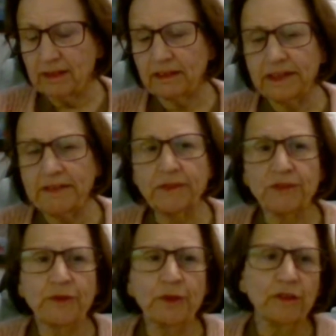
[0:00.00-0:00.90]
Life
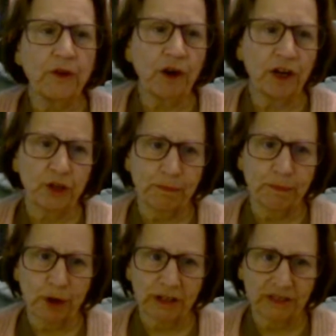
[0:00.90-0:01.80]
is full of harder
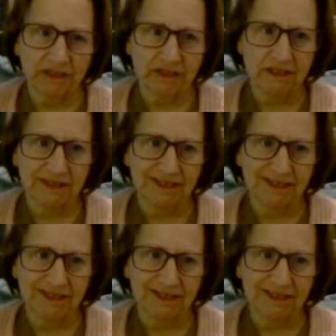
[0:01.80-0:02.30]
parts.